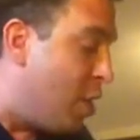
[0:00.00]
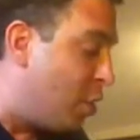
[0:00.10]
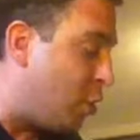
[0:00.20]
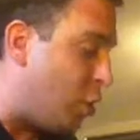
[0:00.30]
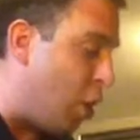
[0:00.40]

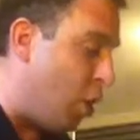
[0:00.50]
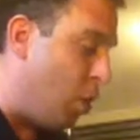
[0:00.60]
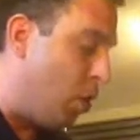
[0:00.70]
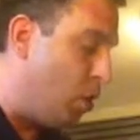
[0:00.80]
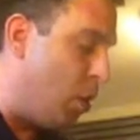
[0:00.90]
so
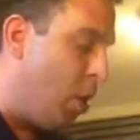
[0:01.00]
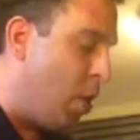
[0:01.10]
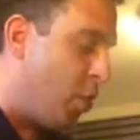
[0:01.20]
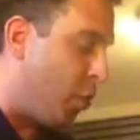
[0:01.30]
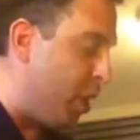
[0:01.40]

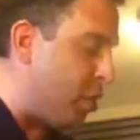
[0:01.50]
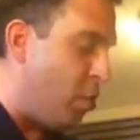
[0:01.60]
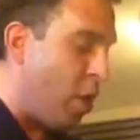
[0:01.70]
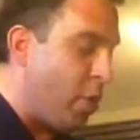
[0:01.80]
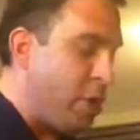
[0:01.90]
the reason
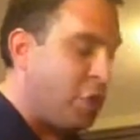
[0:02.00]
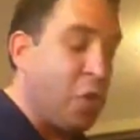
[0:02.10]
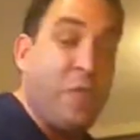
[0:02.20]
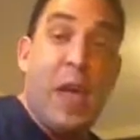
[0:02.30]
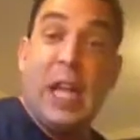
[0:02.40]
you want to
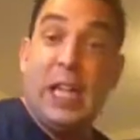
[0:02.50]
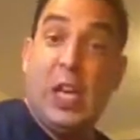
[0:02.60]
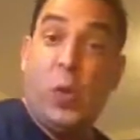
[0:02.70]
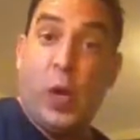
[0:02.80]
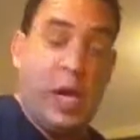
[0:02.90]
reserve that
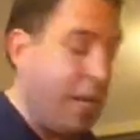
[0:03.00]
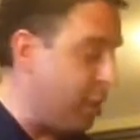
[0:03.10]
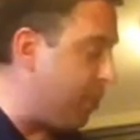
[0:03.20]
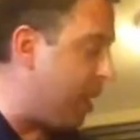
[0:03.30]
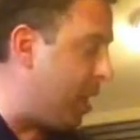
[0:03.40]
liquid
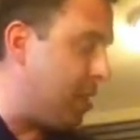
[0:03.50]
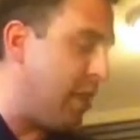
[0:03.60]
is because